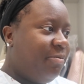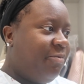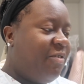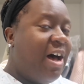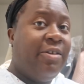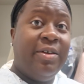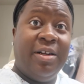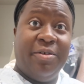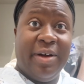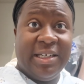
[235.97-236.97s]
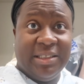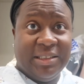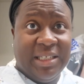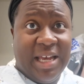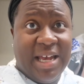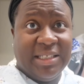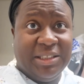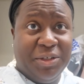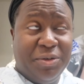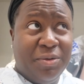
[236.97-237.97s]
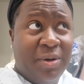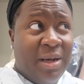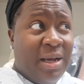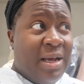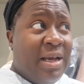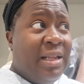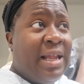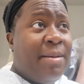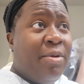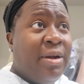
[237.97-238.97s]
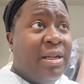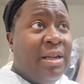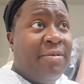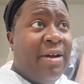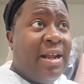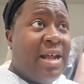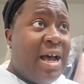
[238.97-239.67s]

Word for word: following the directions to get to labor and delivery at the